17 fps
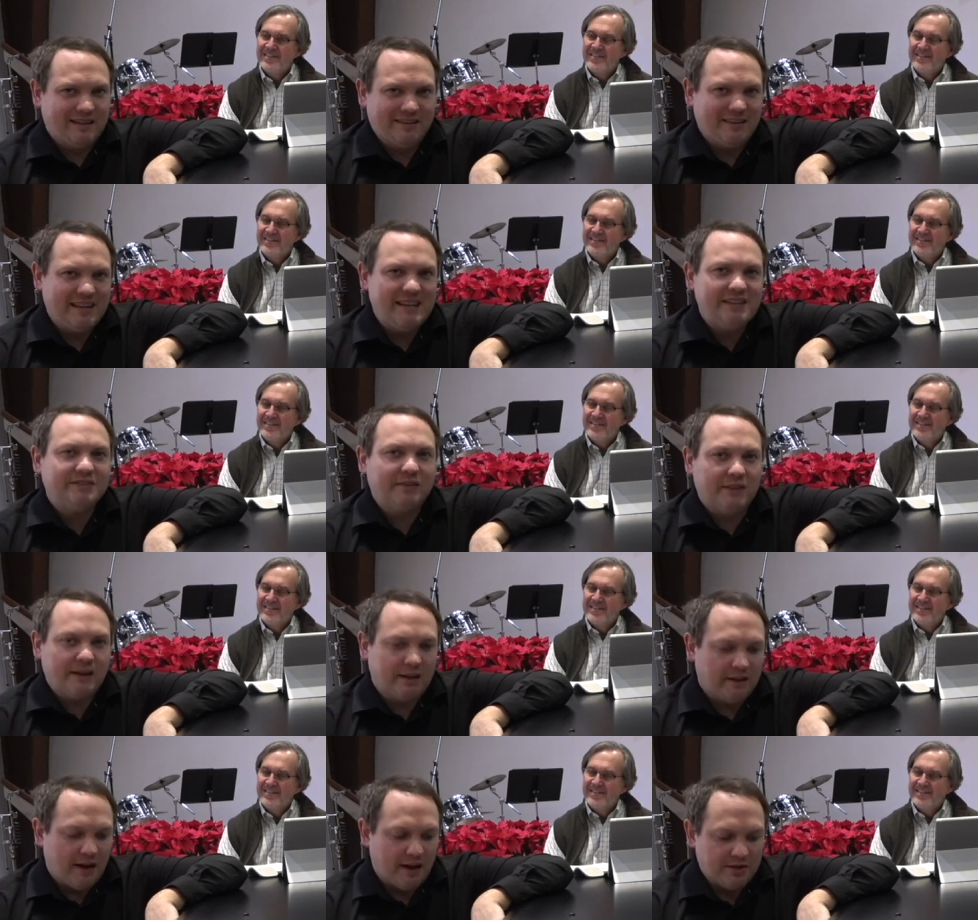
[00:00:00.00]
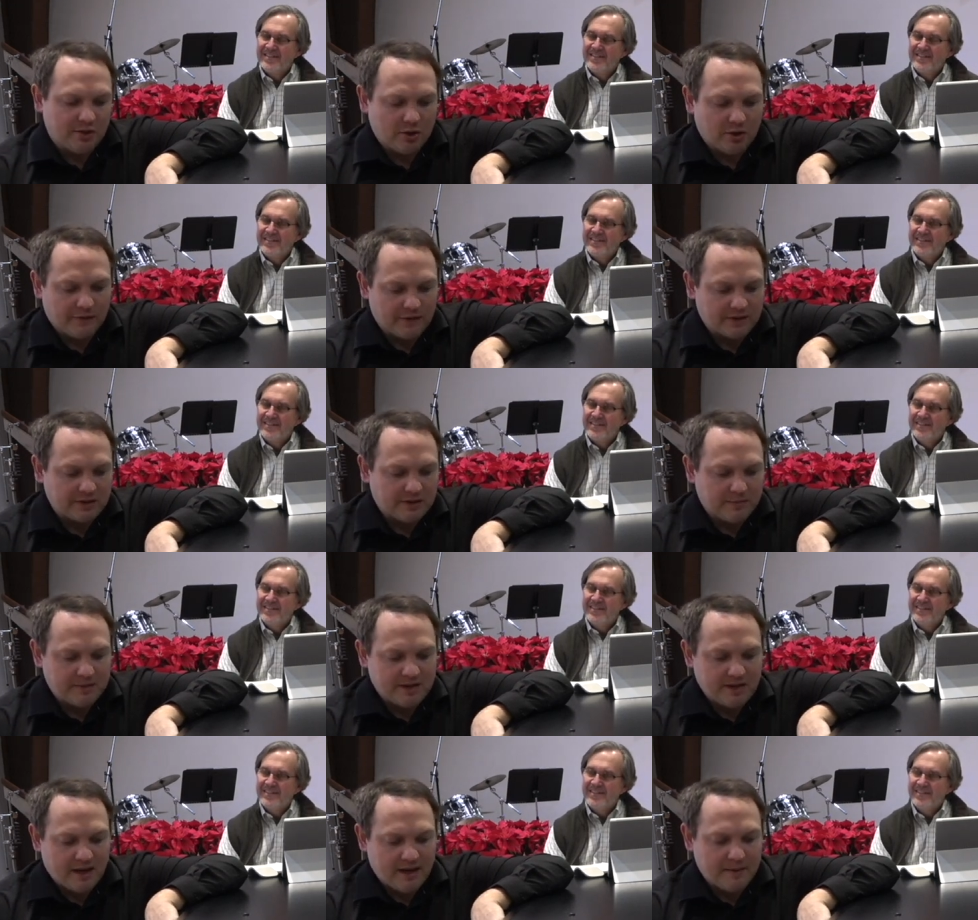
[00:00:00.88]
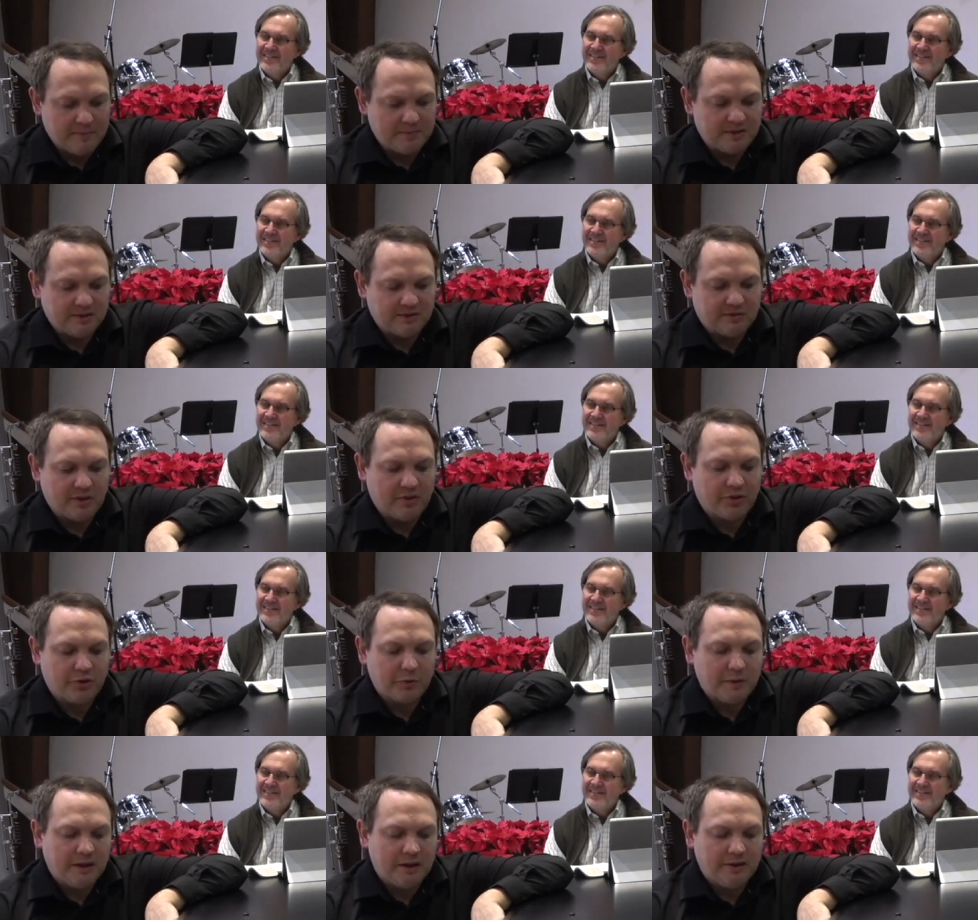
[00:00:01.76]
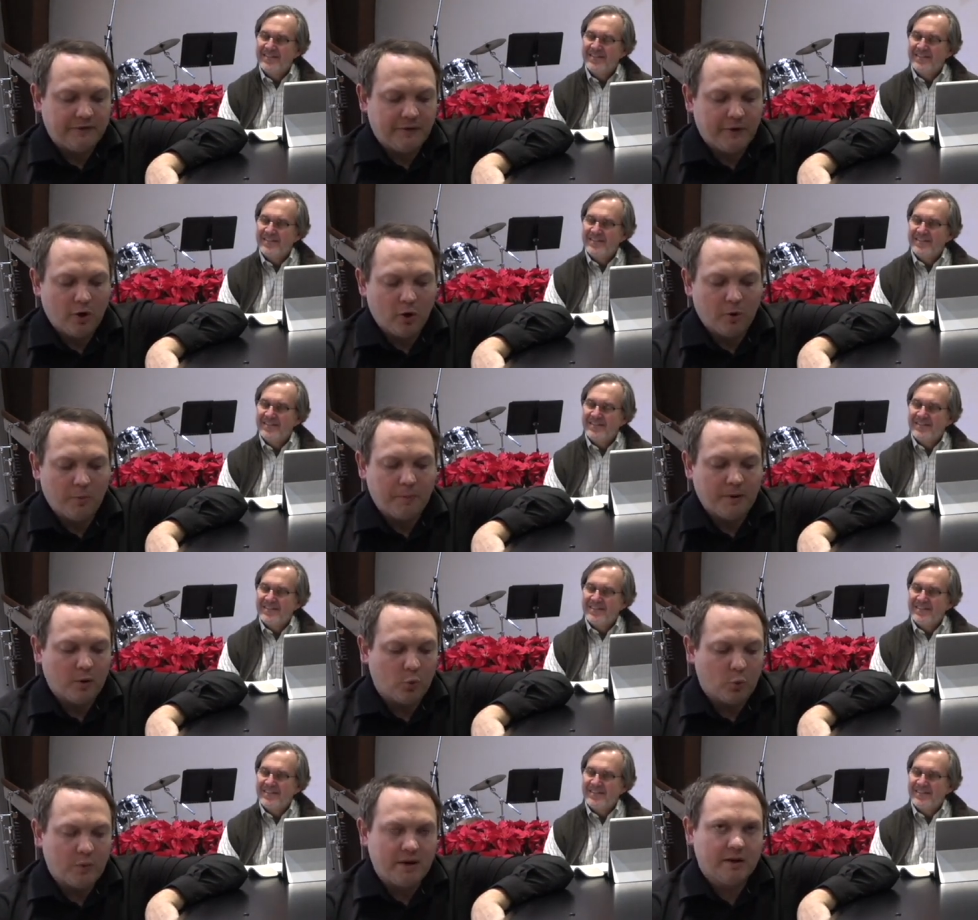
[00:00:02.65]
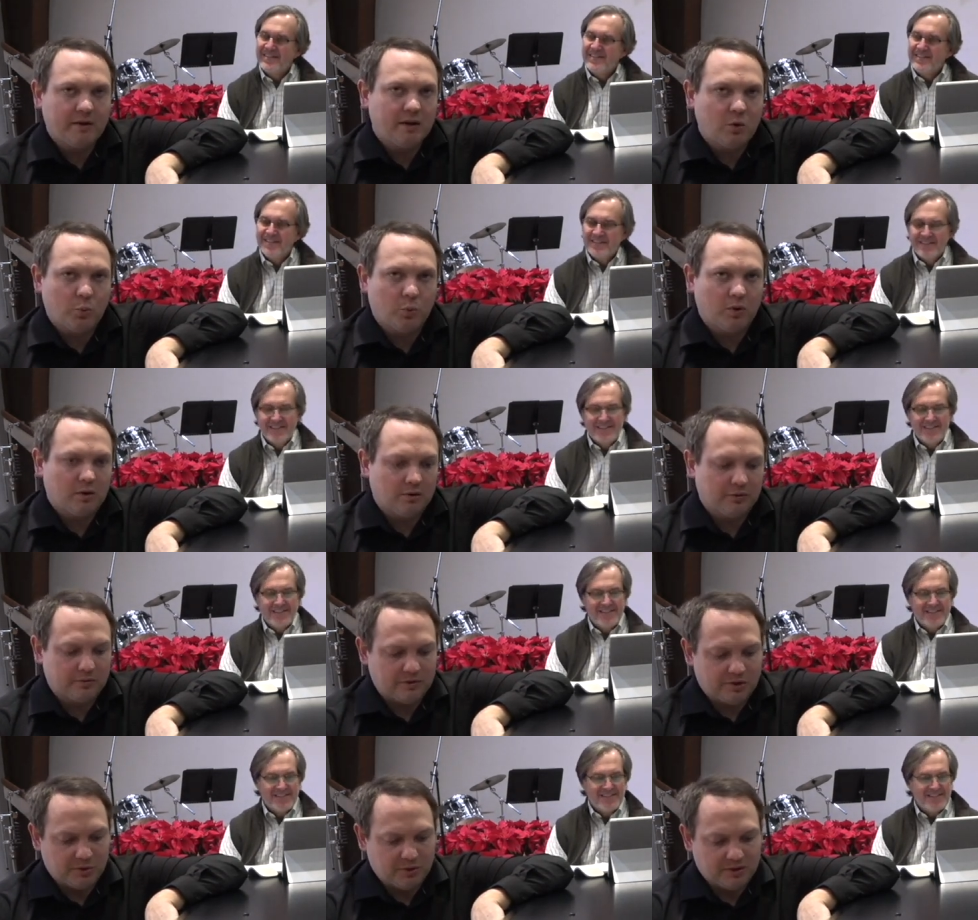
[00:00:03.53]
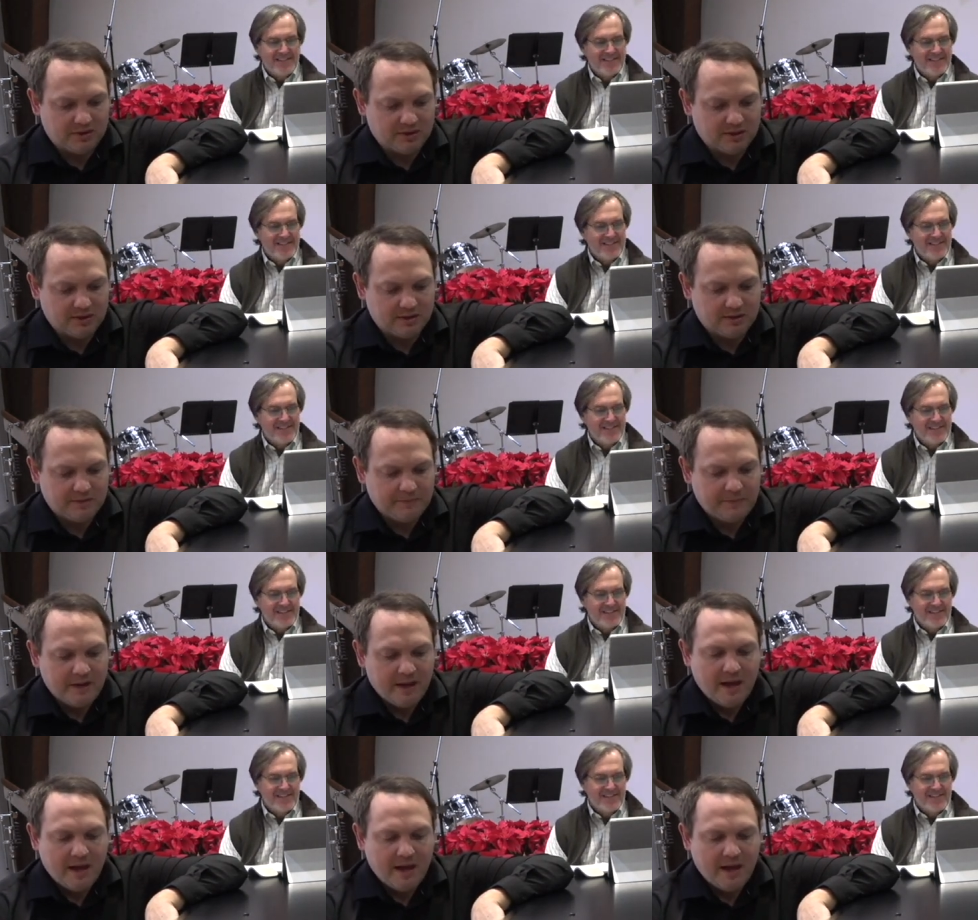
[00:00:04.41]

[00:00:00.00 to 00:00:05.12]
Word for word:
Speaker 1: can easily gloss over sometimes. It's the thrill of hope, a weary world rejoices.